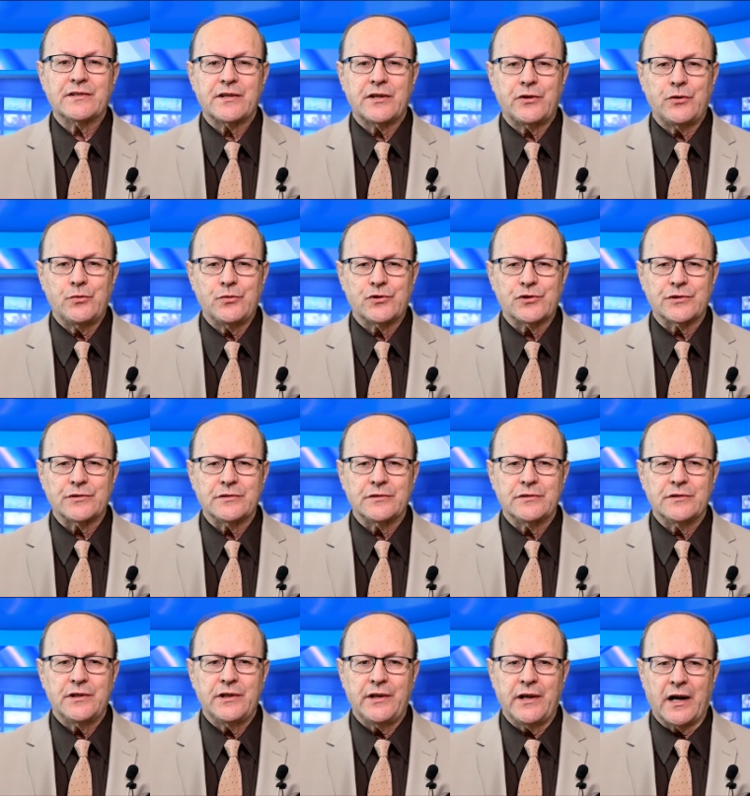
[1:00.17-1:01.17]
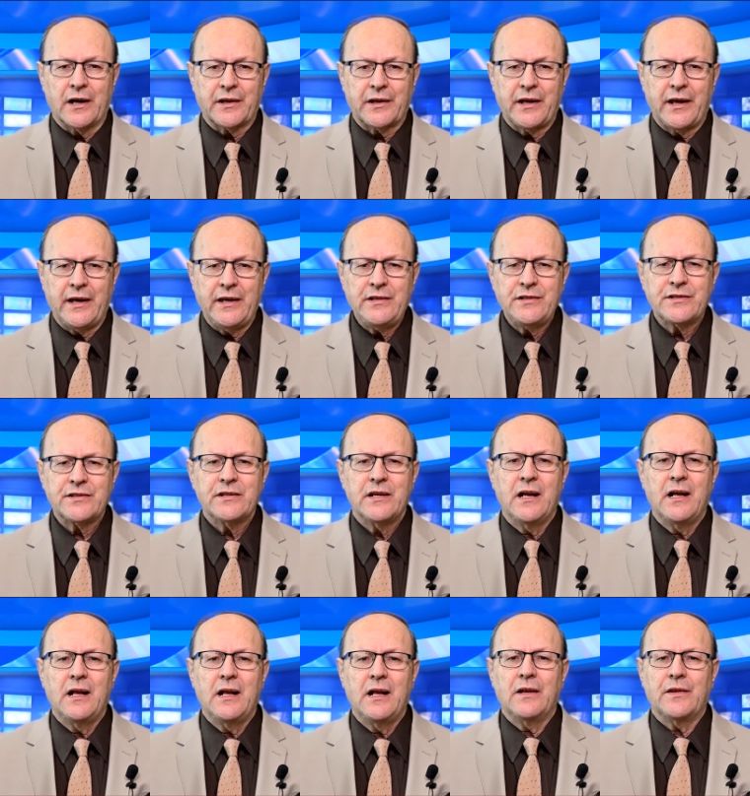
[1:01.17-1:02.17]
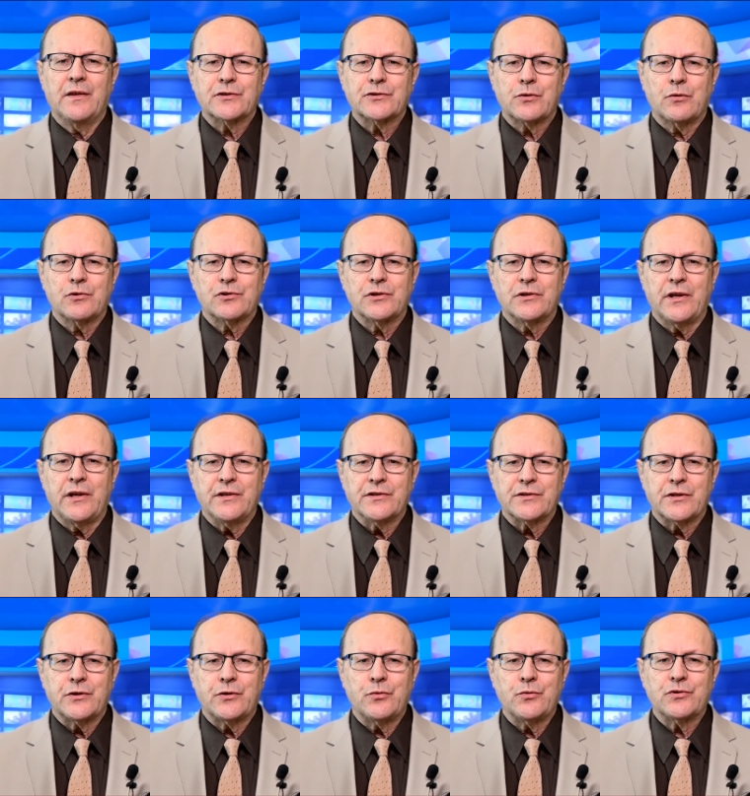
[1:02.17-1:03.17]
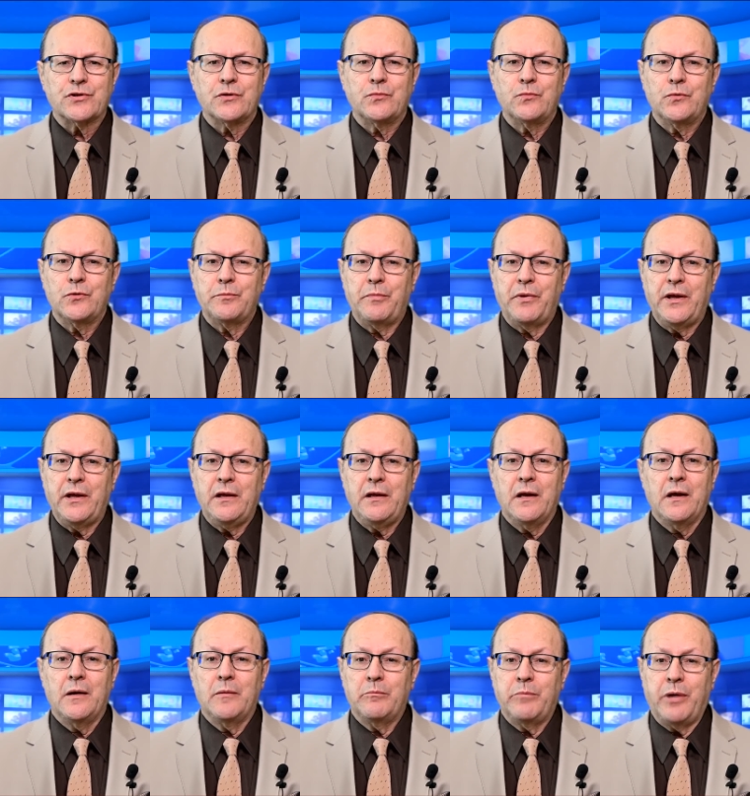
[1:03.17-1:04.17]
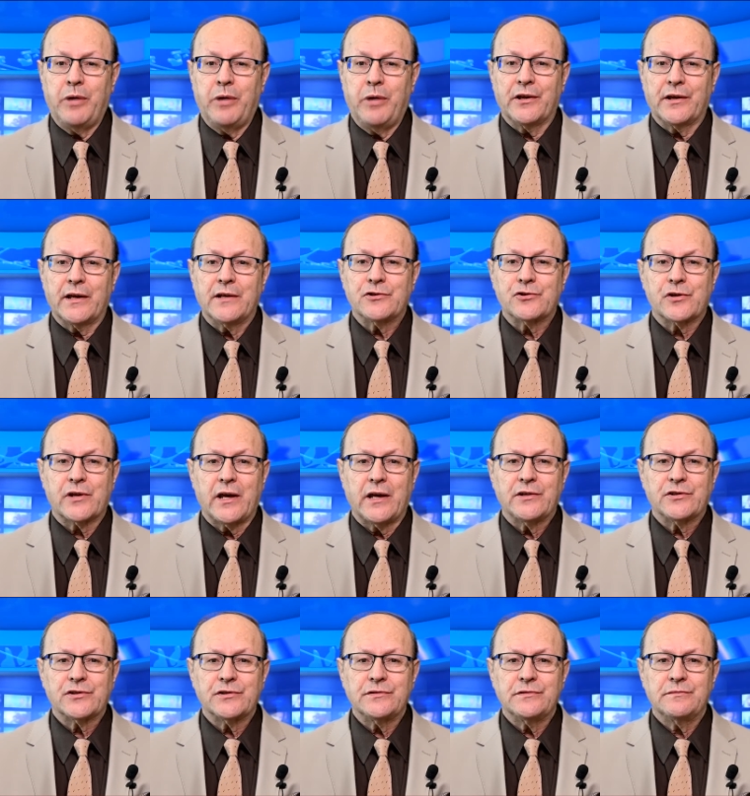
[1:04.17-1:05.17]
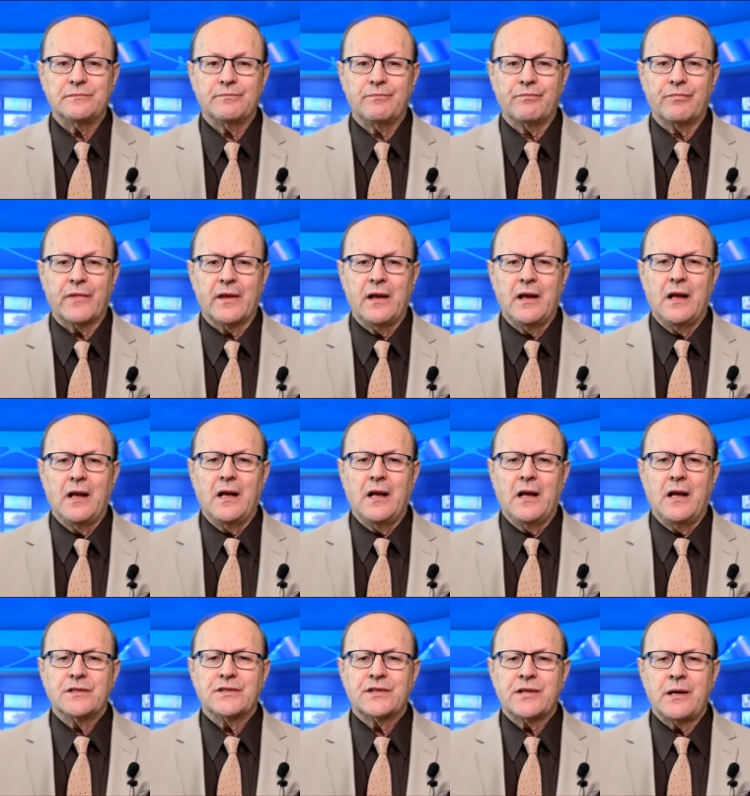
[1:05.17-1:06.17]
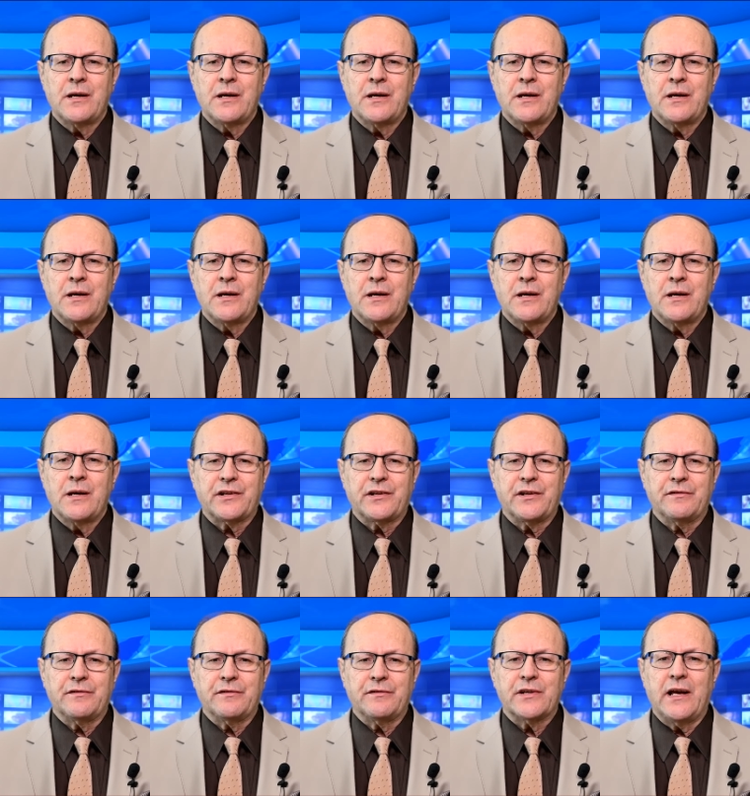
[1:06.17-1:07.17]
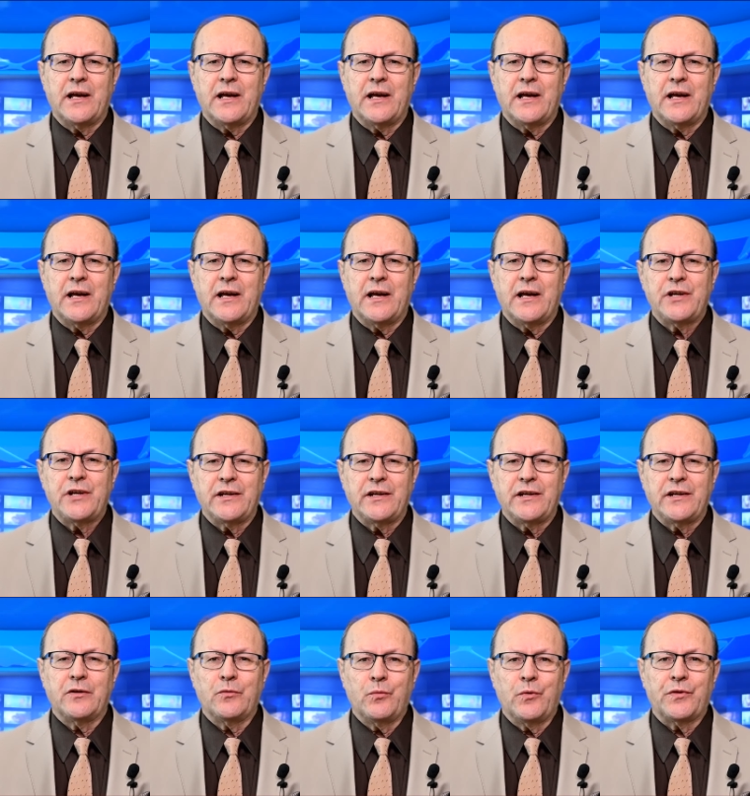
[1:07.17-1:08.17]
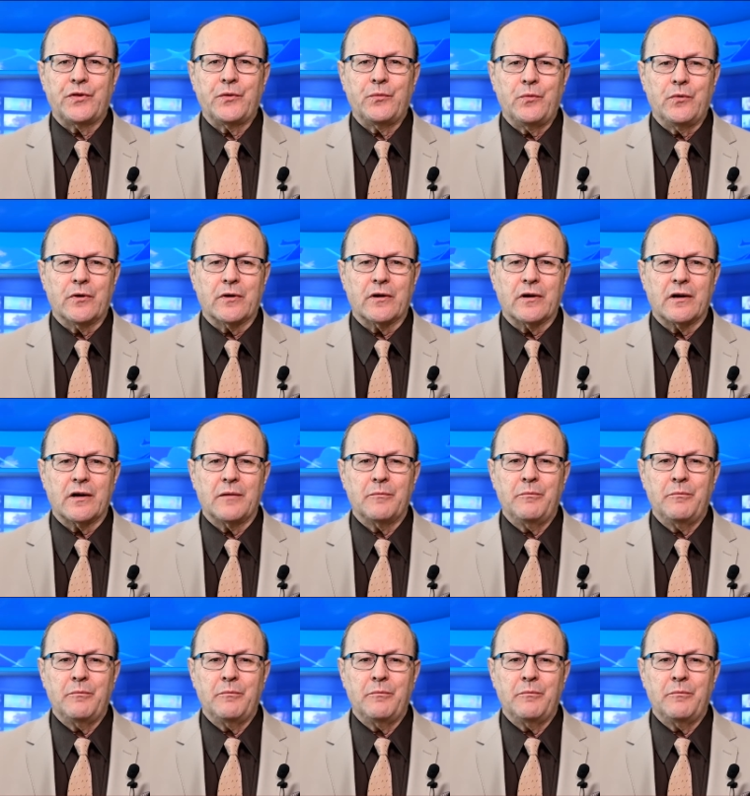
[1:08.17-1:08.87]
institution. In our case, the social institution would be public education. Some of the adjectives associated with the word